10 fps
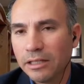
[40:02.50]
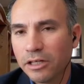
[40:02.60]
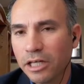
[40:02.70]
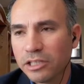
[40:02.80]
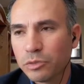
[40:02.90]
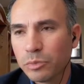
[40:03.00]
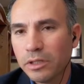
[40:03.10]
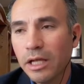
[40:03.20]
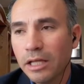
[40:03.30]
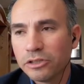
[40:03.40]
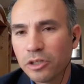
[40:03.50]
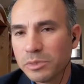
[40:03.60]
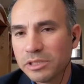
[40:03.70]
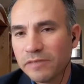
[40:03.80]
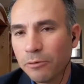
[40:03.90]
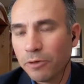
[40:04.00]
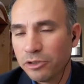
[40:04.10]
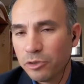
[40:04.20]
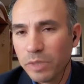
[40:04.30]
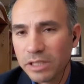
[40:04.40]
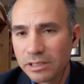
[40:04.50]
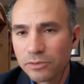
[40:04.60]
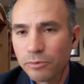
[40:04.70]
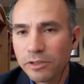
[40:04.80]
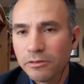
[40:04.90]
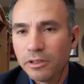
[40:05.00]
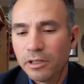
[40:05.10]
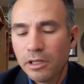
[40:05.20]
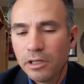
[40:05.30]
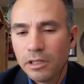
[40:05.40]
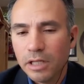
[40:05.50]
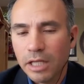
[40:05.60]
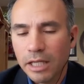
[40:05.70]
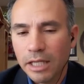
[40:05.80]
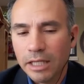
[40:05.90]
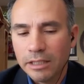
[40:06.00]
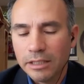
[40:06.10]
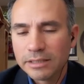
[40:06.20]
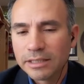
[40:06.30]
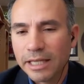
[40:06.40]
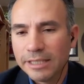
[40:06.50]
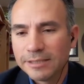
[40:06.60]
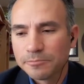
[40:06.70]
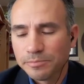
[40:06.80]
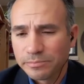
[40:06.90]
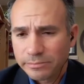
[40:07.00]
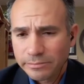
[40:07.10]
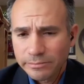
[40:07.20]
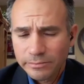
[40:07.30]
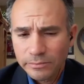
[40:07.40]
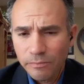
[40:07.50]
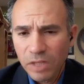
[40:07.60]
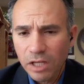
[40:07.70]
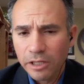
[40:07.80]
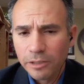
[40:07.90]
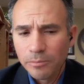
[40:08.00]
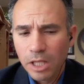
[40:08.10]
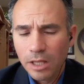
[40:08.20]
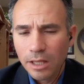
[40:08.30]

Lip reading: and the customer determines if they want to do business with you. And in this case, the